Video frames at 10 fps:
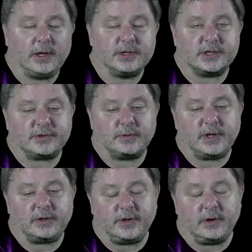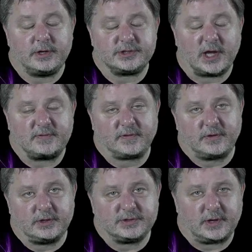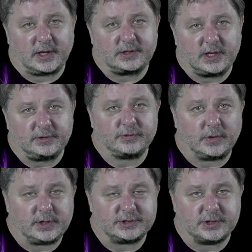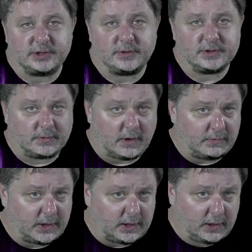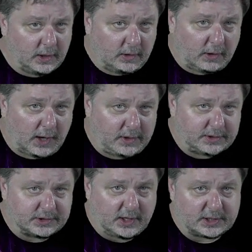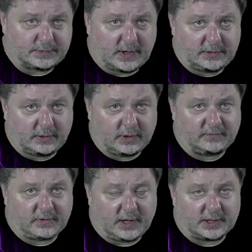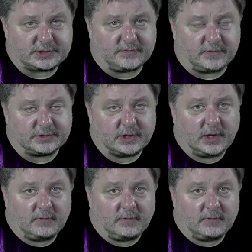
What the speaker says: is that the big theories, scientific theories of the 19th and 20th centuries were already being discussed by the Greek philosophers.